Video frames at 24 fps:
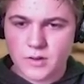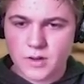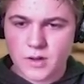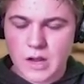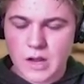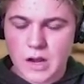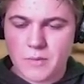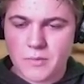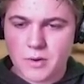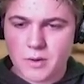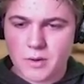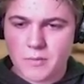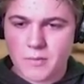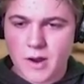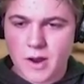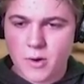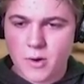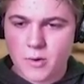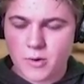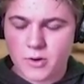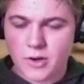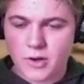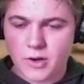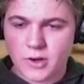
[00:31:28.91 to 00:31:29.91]
I bring
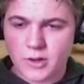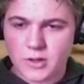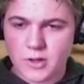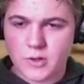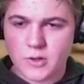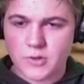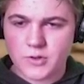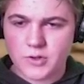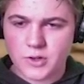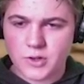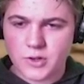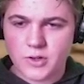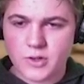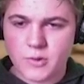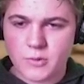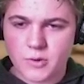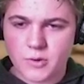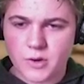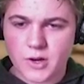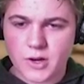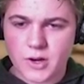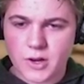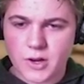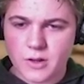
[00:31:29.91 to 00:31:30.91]
my orchid in closer, and then
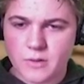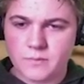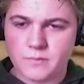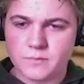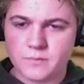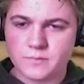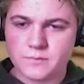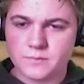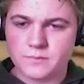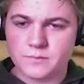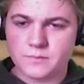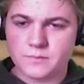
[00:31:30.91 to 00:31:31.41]
we're caught up.